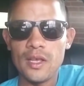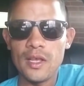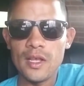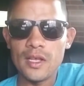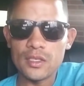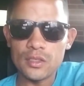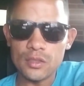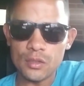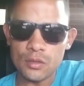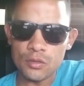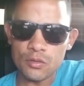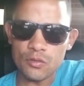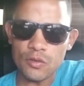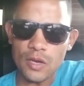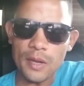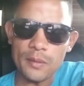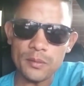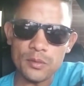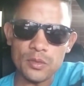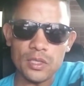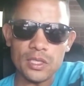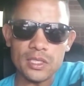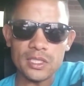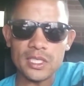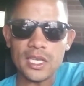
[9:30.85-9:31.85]
Subscribe
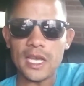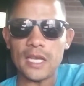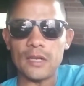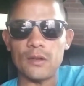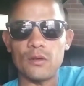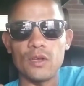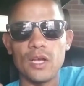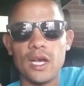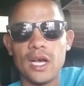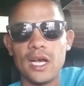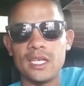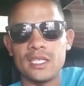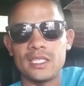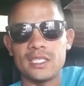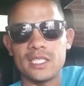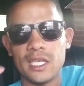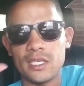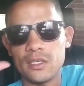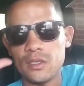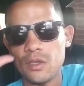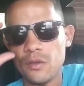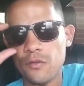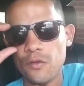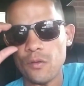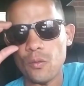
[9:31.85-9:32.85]
to the channel, guys.
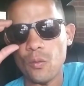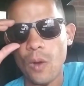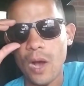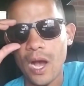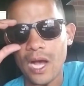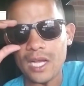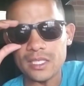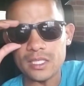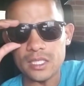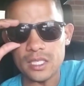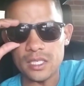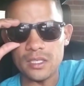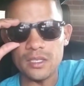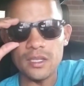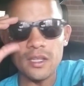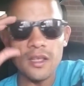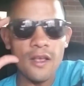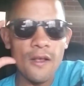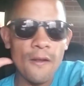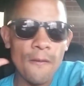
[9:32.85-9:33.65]
Thank you for watching.